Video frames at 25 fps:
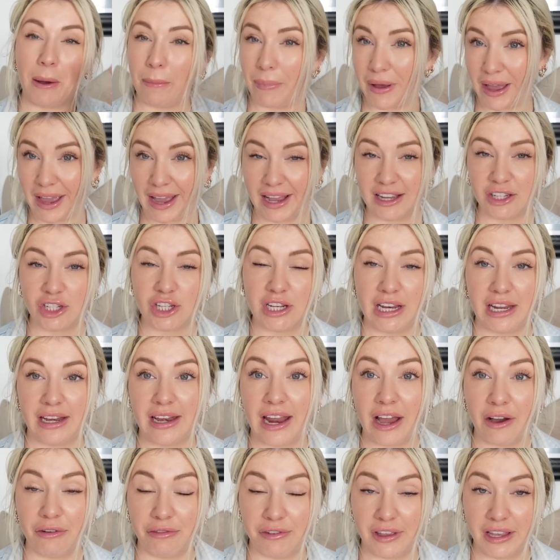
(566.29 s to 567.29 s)
but I actually
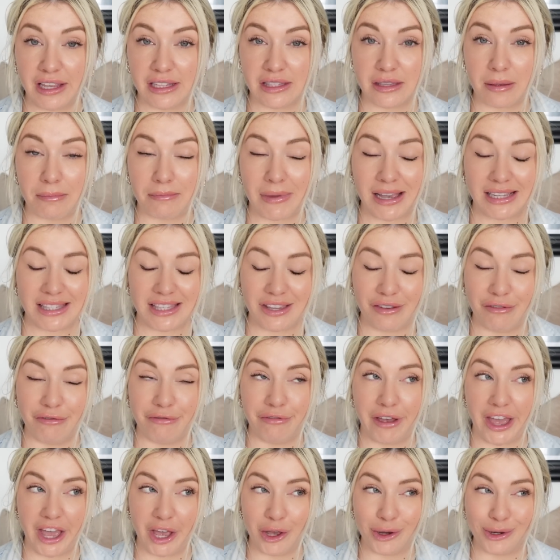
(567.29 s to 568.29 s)
now think it's a massive
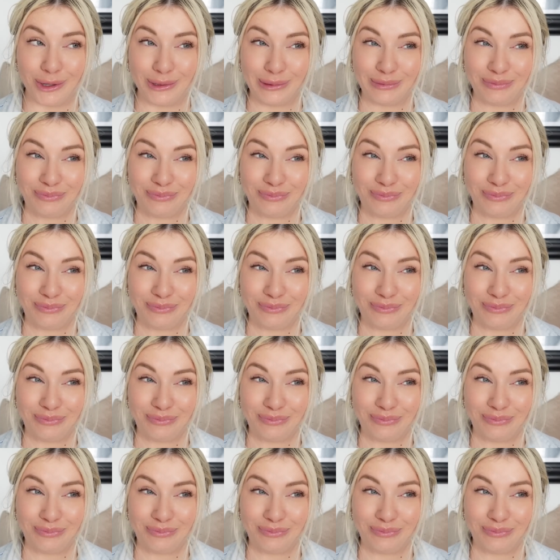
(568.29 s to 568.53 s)
fail.